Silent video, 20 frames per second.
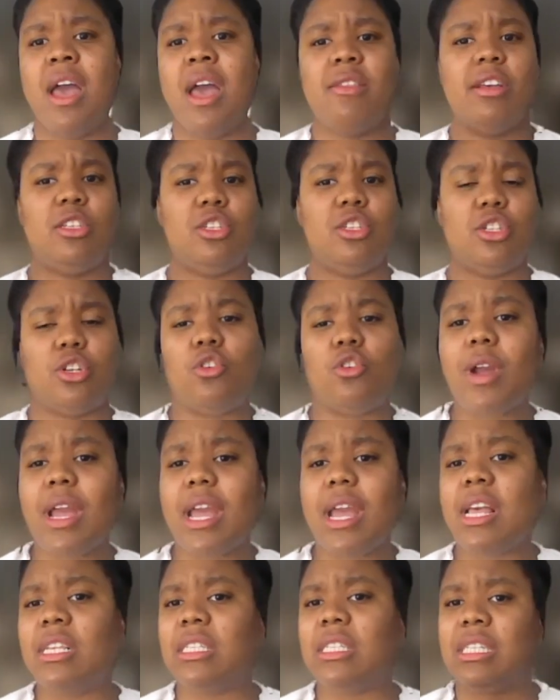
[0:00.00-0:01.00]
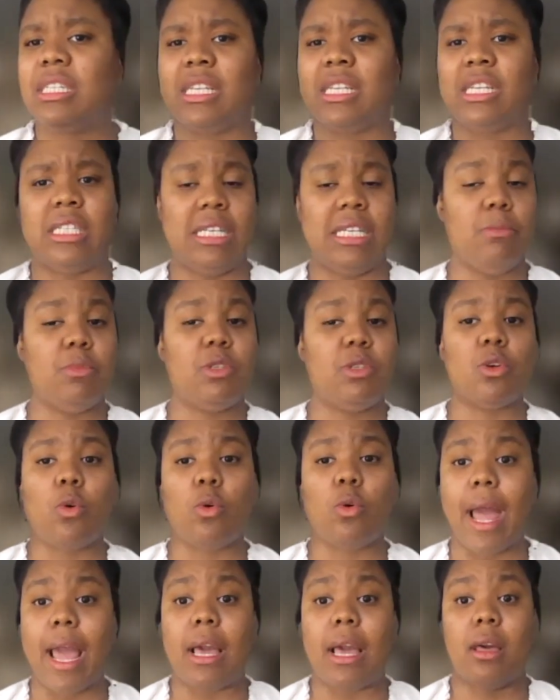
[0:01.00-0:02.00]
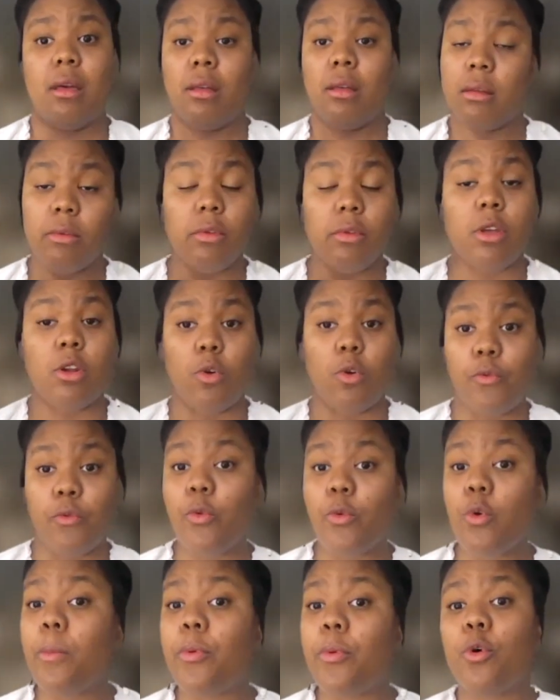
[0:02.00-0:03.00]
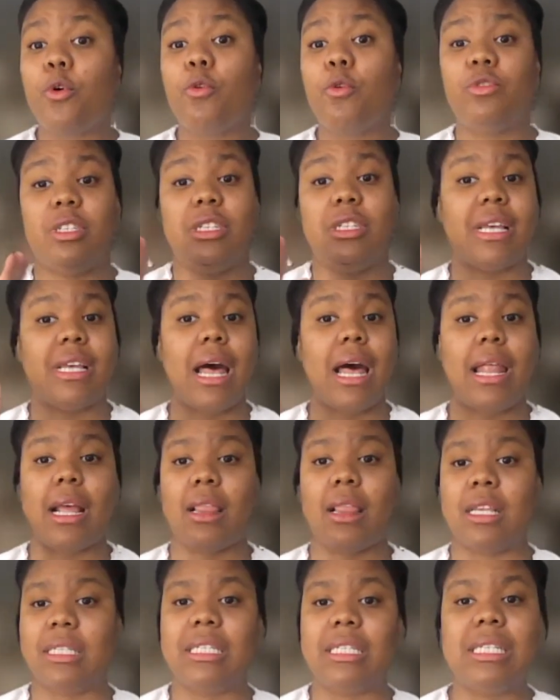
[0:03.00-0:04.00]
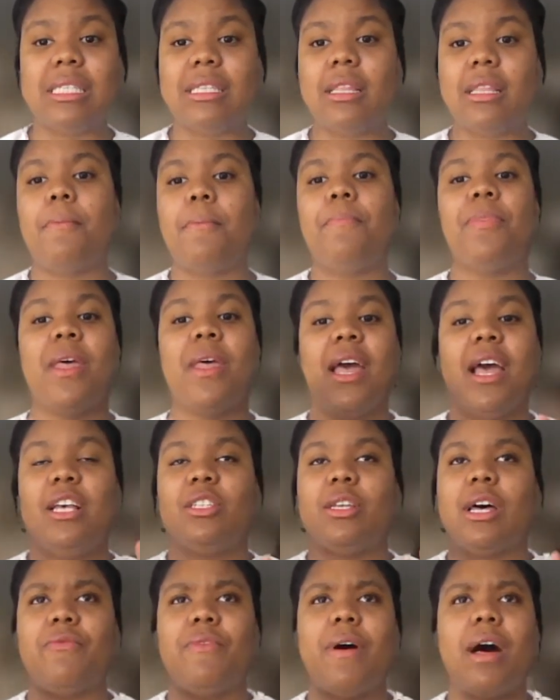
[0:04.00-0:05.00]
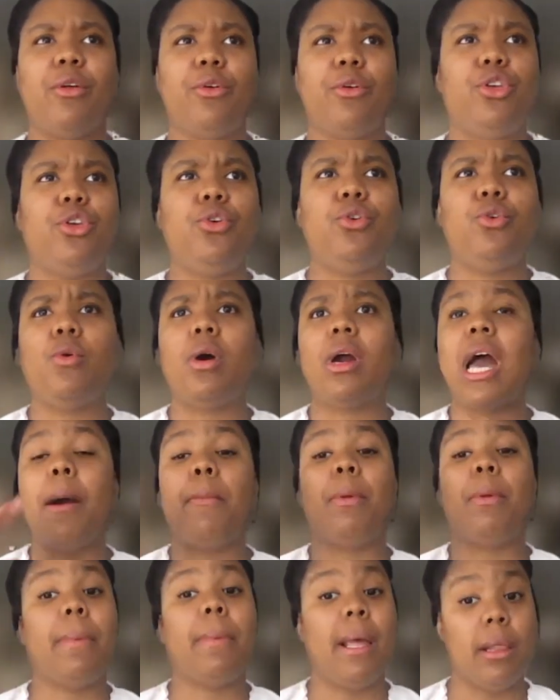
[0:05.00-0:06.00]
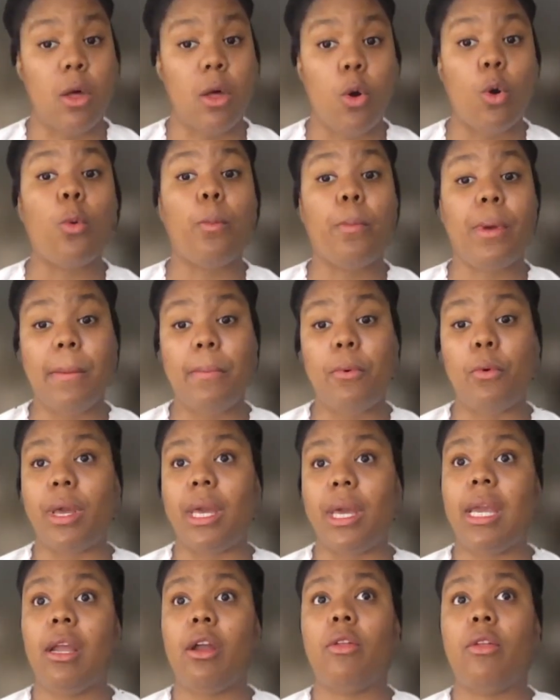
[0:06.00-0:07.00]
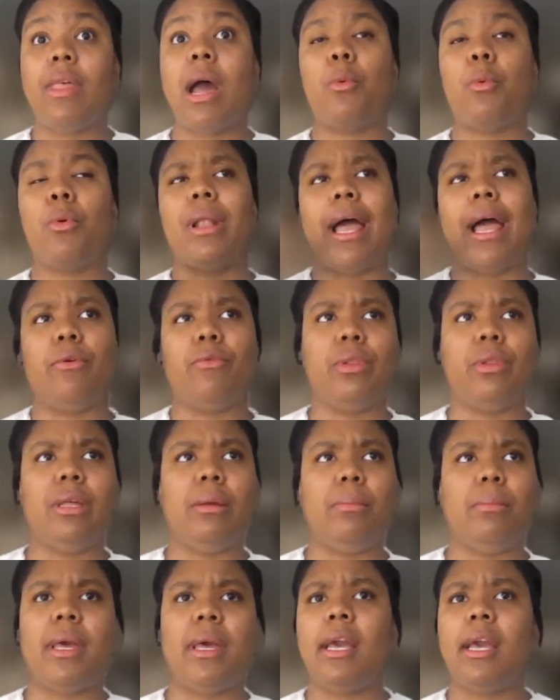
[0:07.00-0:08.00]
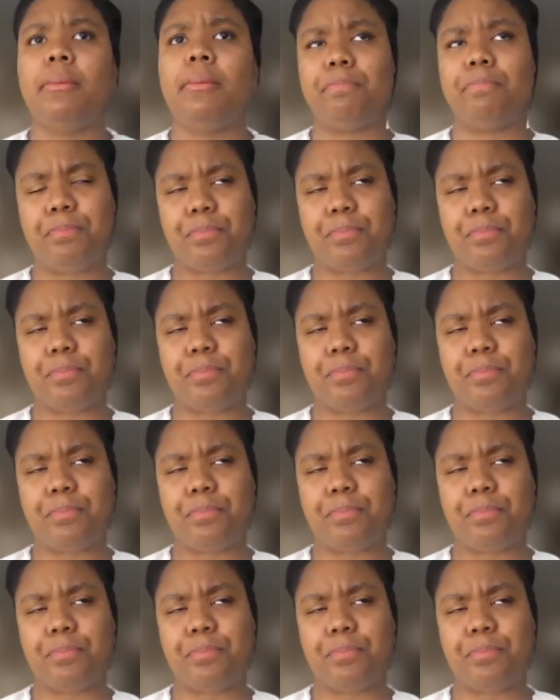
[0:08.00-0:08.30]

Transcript: This is great. It's, it seems so like you know foolproof. She's got like the system. So I followed you, a couple of pe- local people here that were like really big.